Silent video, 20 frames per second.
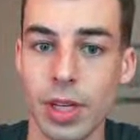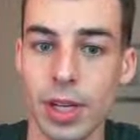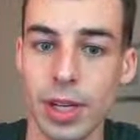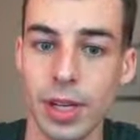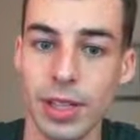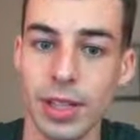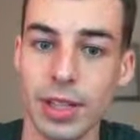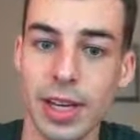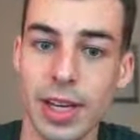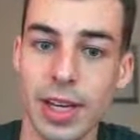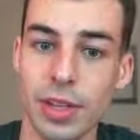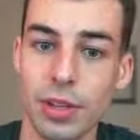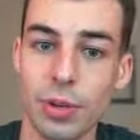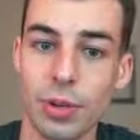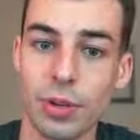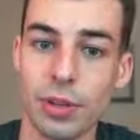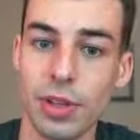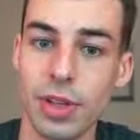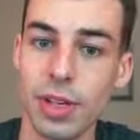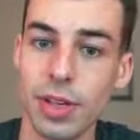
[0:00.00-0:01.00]
Int n
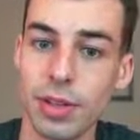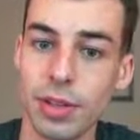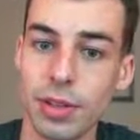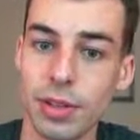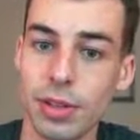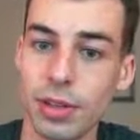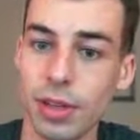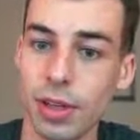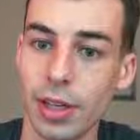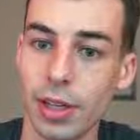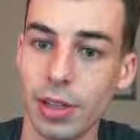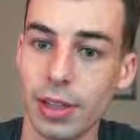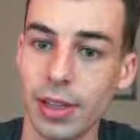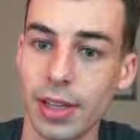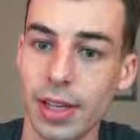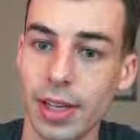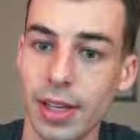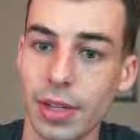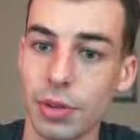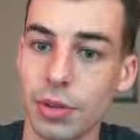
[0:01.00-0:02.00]
equals this, k
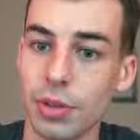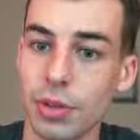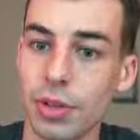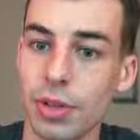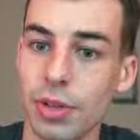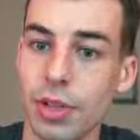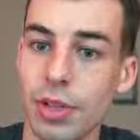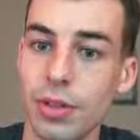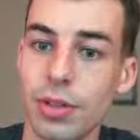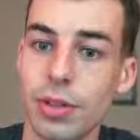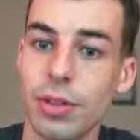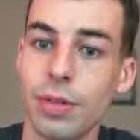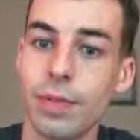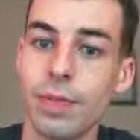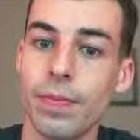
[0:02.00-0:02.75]
equals this.